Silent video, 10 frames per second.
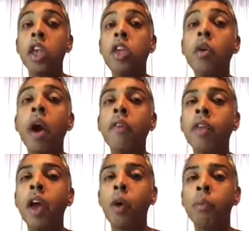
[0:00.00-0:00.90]
You have
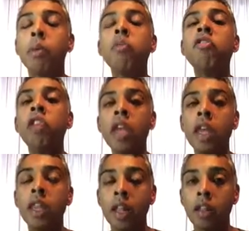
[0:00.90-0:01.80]
to help them
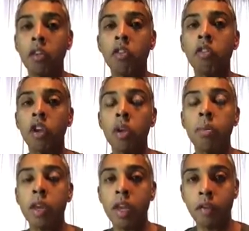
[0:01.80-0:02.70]
see that this is going to
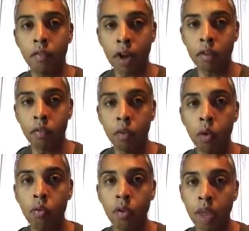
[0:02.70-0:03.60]
be an effective
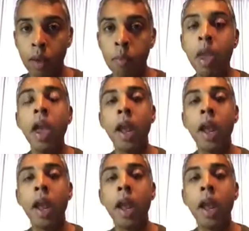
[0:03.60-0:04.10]
tool for them.